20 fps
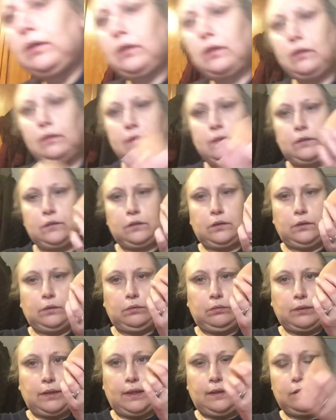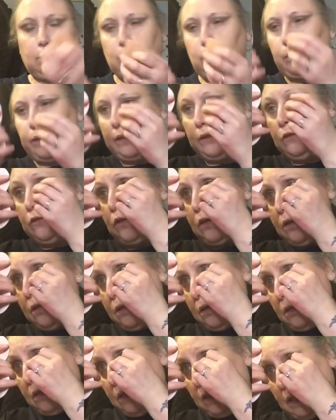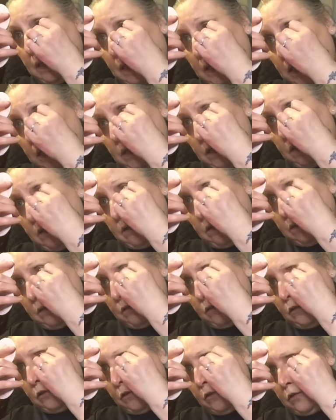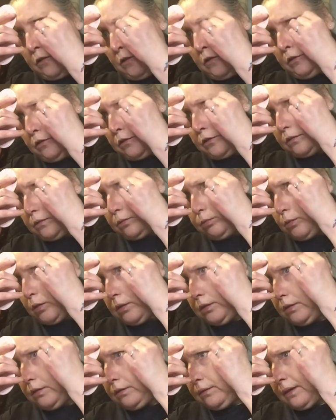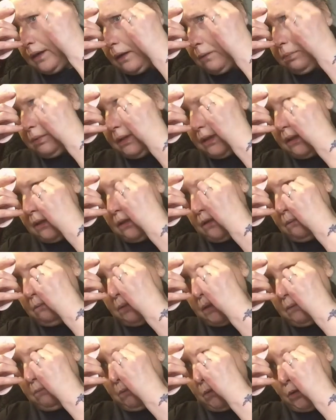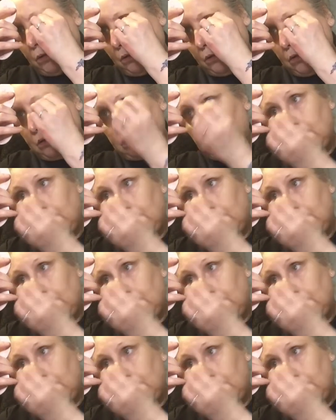going to get squidge. And I just want to tap it in a bit more.